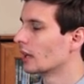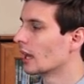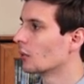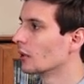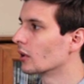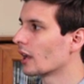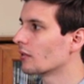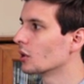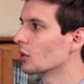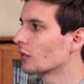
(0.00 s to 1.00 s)
Now, we don't
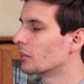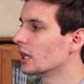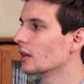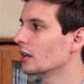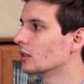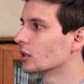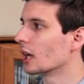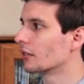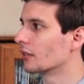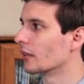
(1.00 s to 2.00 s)
have any USB
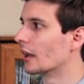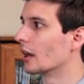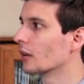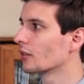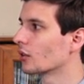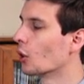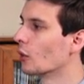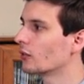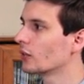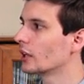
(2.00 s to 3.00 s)
drives in there, so
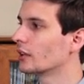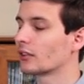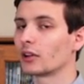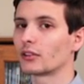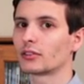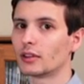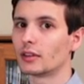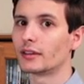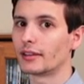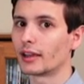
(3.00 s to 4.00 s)
hopefully it's going to see
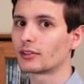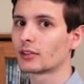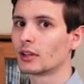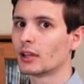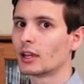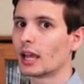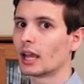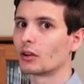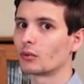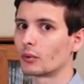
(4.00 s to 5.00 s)
the disk
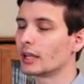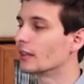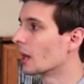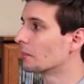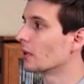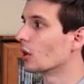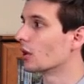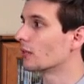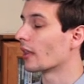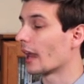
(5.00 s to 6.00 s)
and read the update
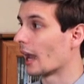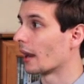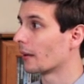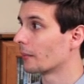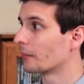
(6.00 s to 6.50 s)
off of that.